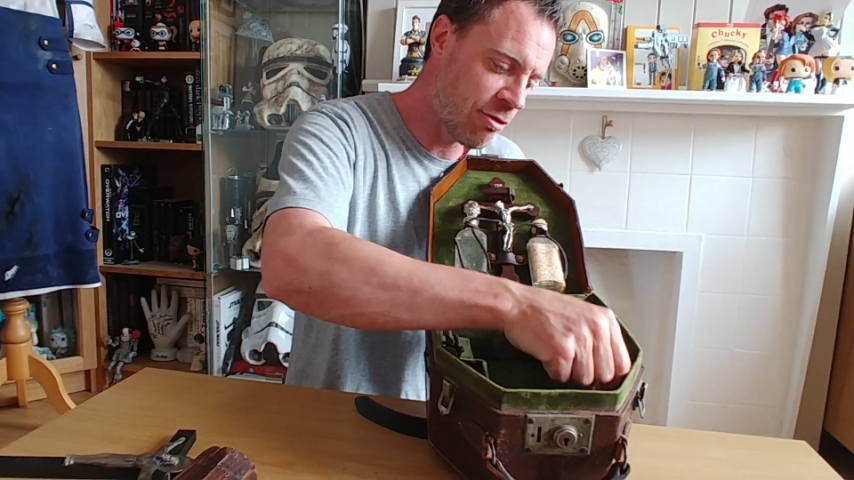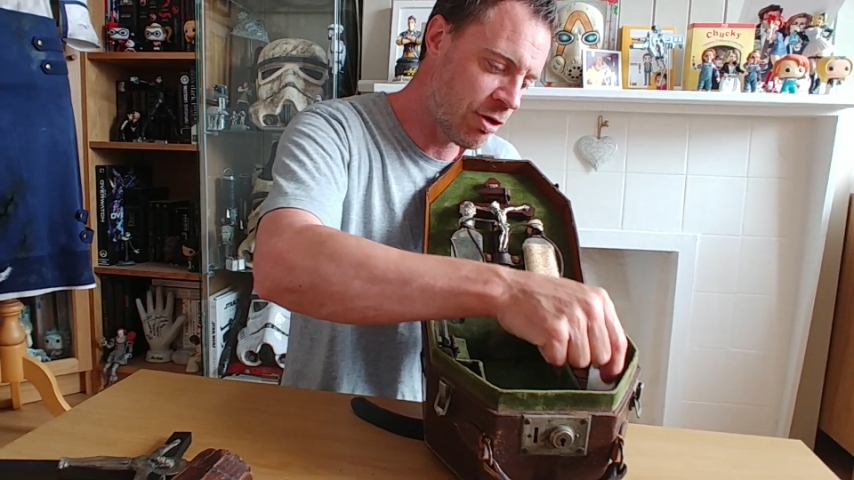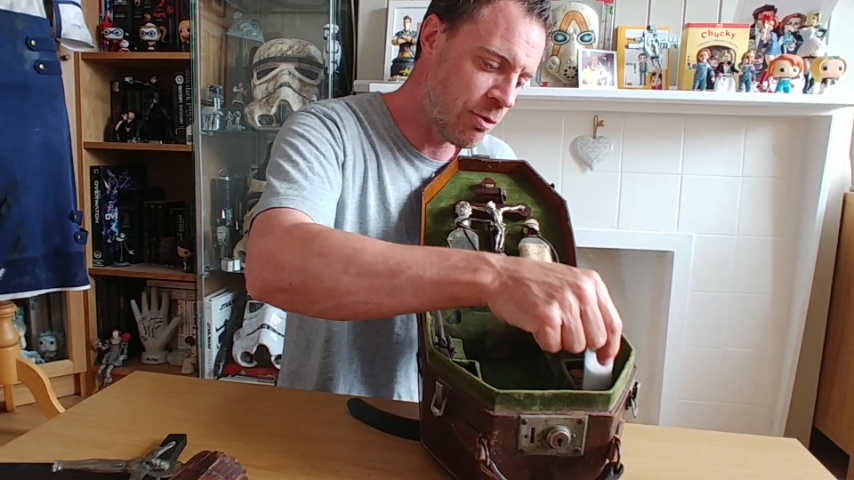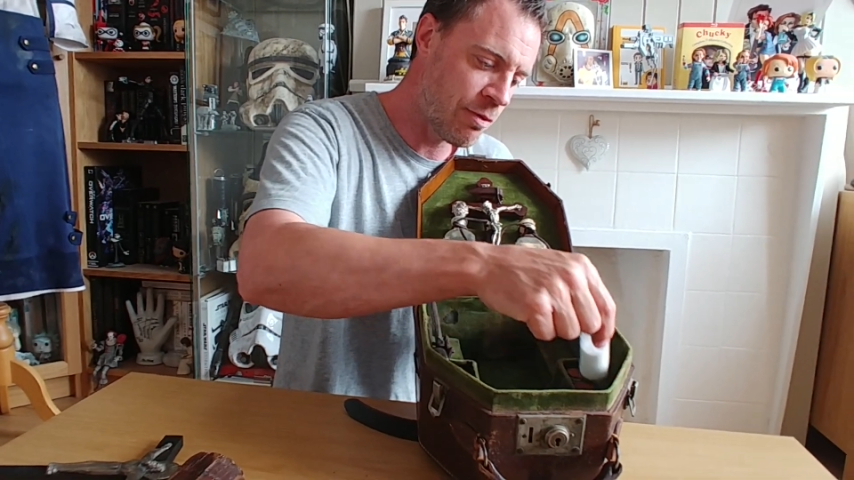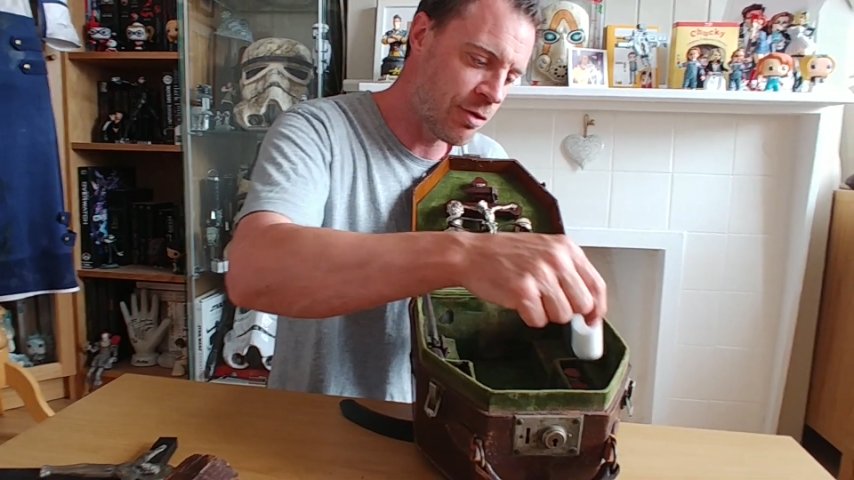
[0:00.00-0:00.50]

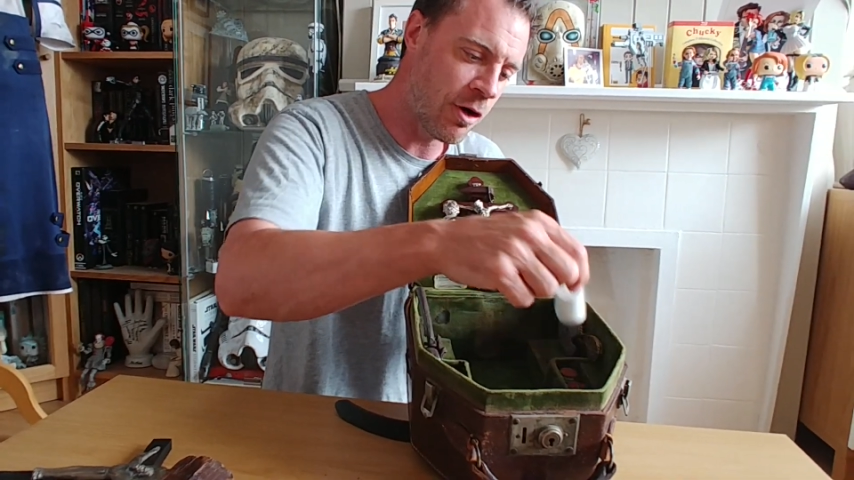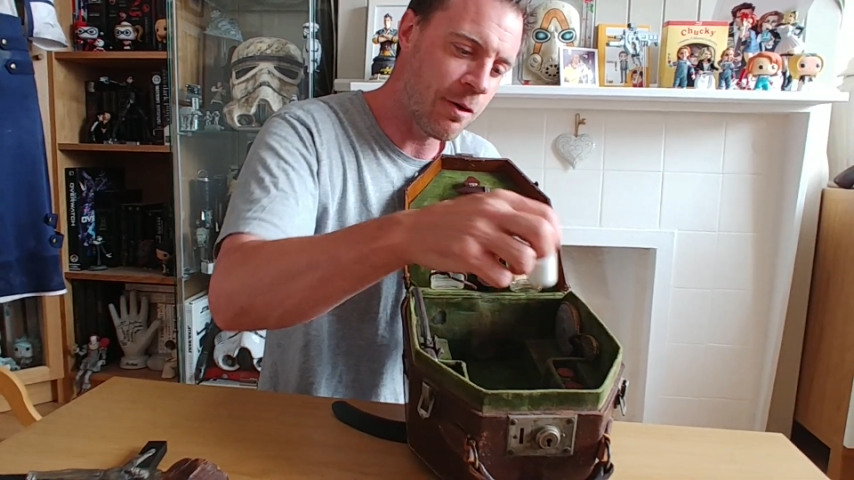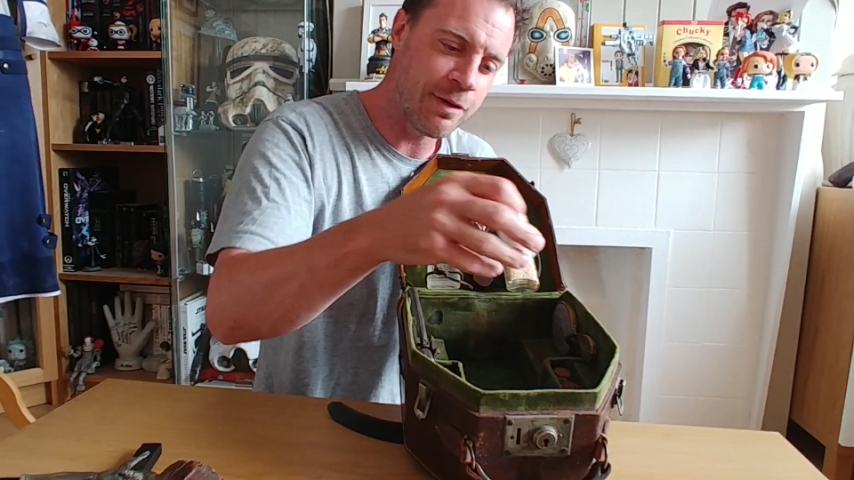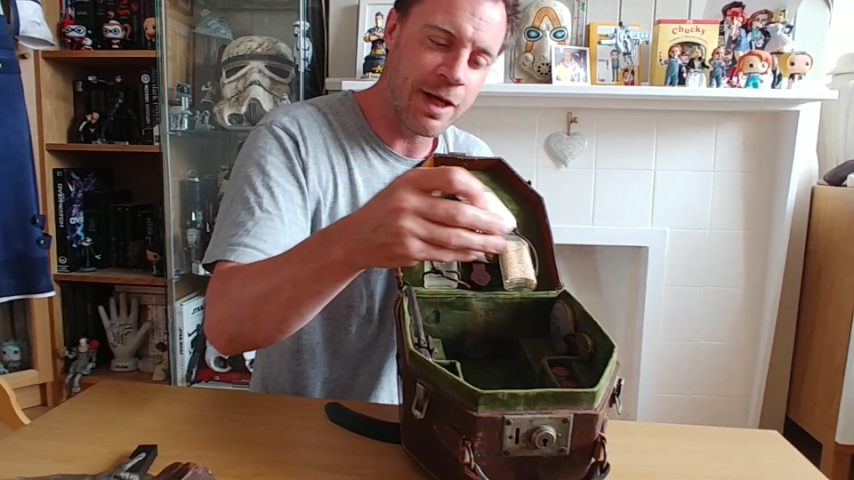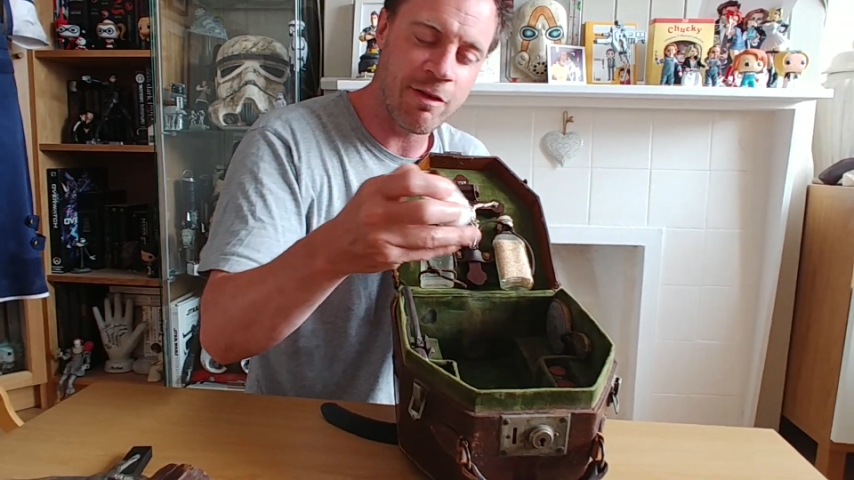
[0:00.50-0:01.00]
So we've
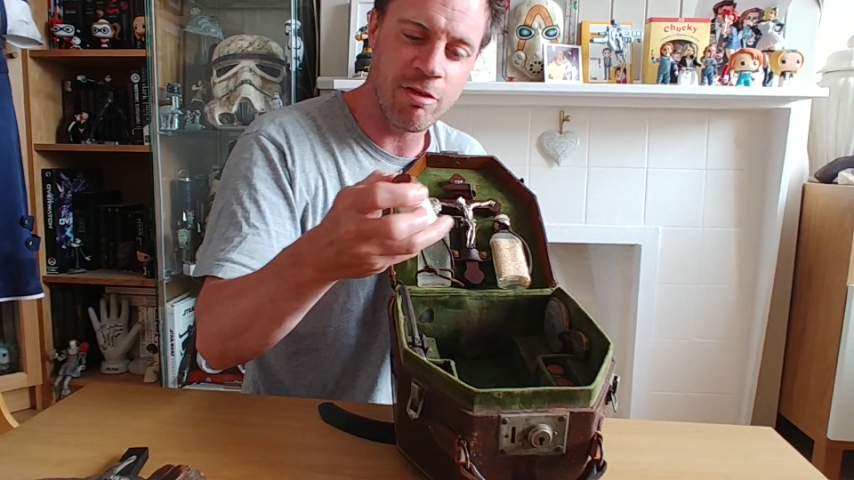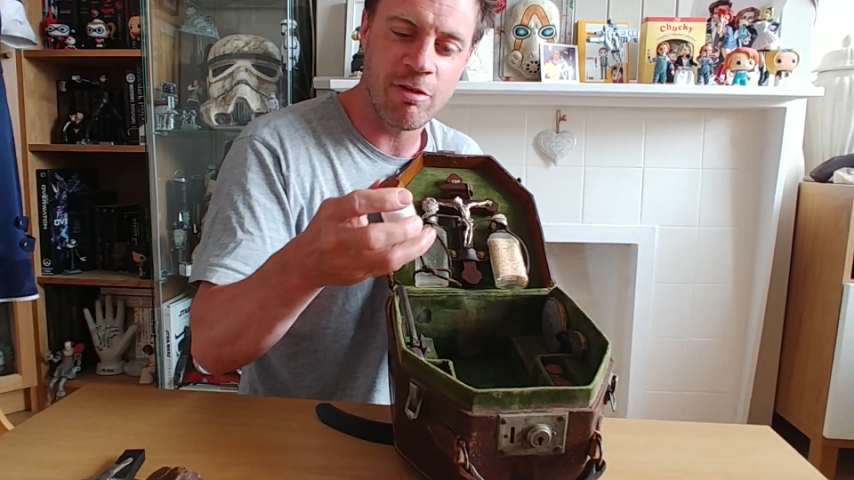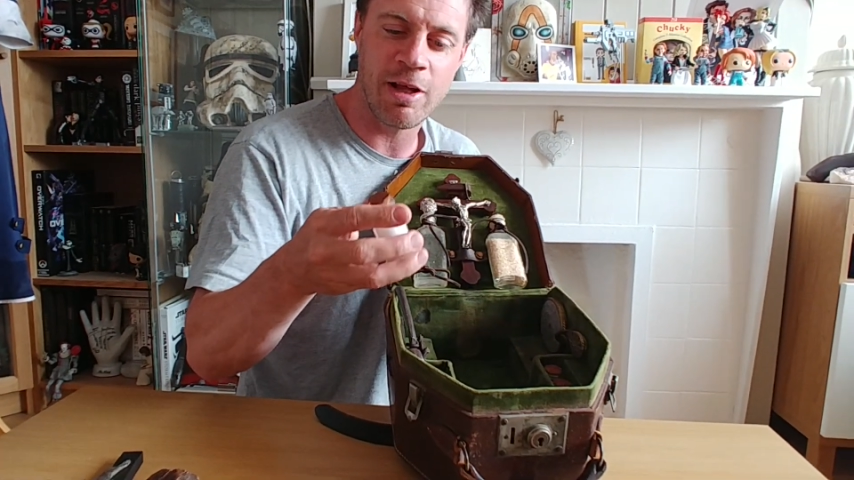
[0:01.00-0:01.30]
got, now this is